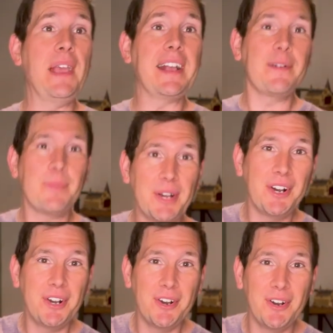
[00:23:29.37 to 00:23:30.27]

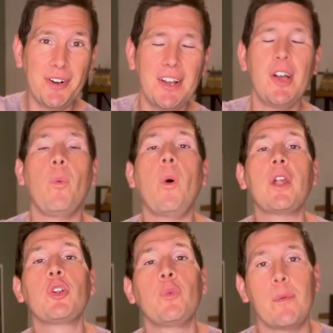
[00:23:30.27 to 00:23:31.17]
Peekaboo!
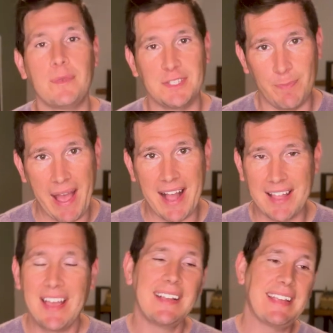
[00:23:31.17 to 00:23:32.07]
Wonder Woman's
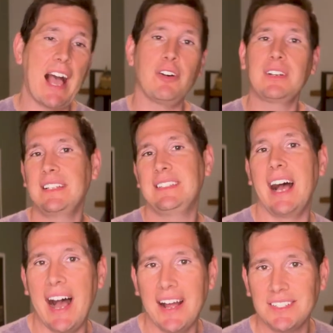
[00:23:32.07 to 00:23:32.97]
back. Gal
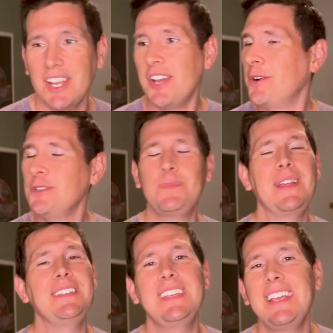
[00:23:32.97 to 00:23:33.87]
Gadot, who's
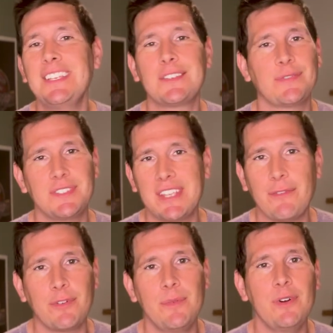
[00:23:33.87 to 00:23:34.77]
been teased for
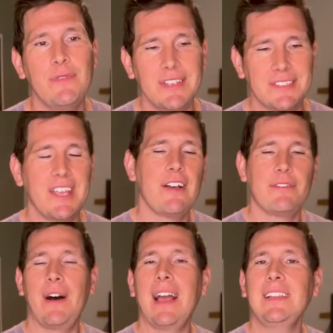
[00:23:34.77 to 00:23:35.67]
several movies,
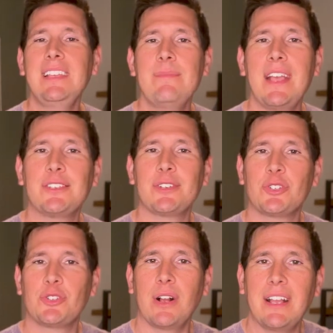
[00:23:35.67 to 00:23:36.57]
finally makes her
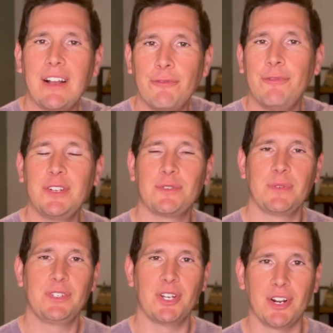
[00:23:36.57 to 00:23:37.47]
triumphant
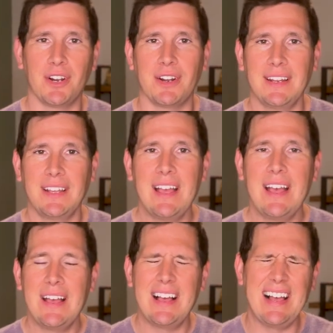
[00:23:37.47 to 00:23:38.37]
return.
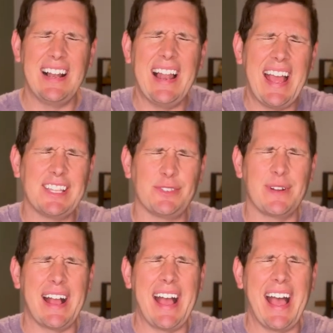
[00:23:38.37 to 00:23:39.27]
Uh, let's
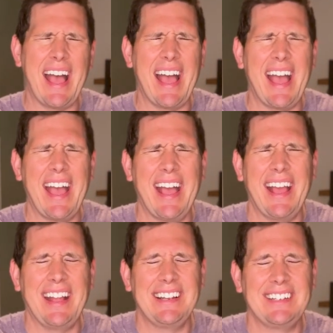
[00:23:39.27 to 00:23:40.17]

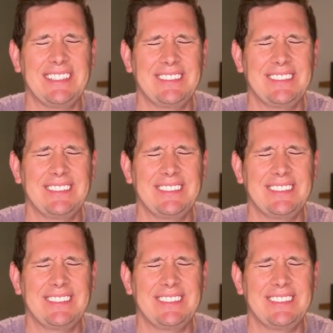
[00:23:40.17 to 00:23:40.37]
ride.